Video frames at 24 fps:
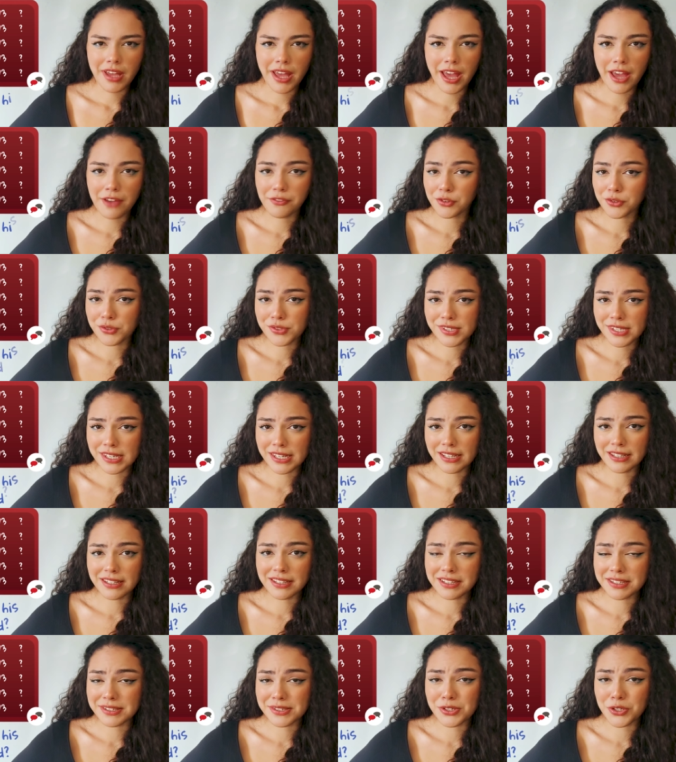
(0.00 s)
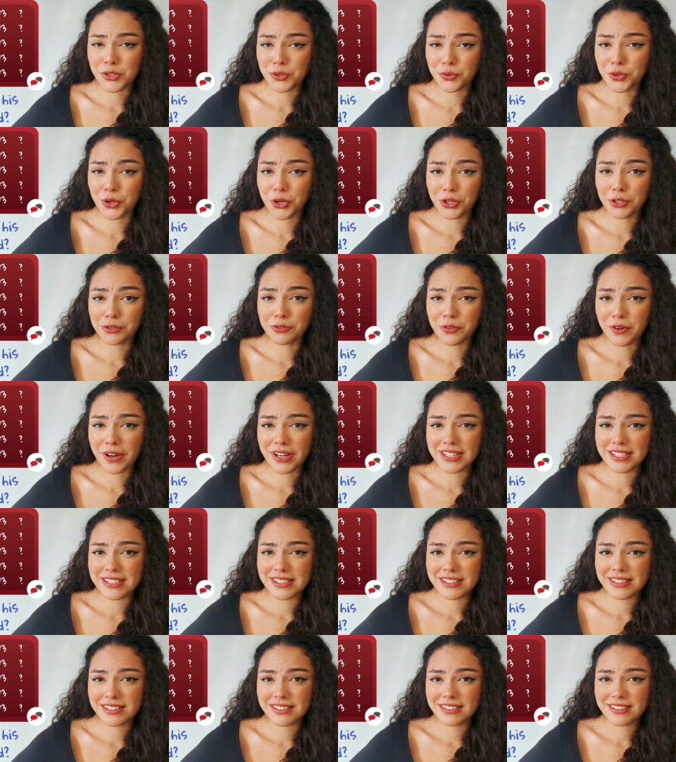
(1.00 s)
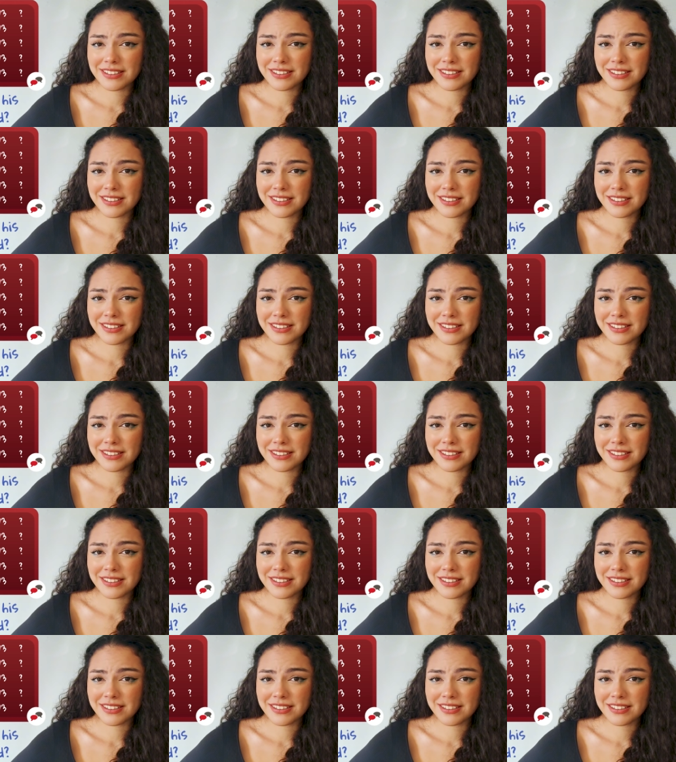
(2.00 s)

Have you seen his new girlfriend?